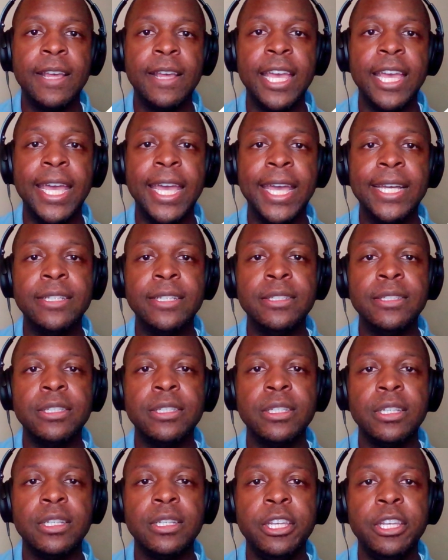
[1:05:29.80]
And
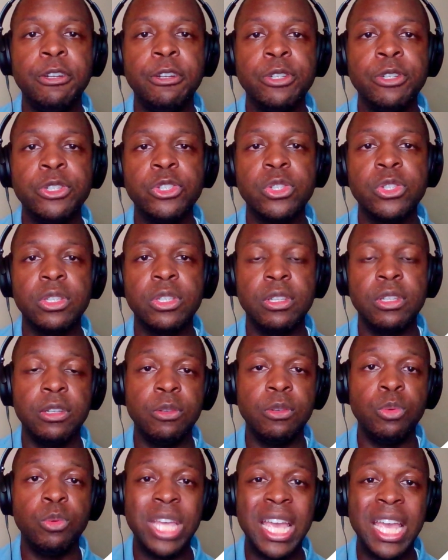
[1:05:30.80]
here is
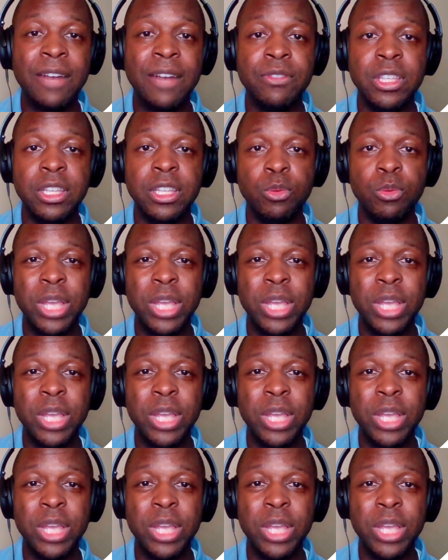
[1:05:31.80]
we have the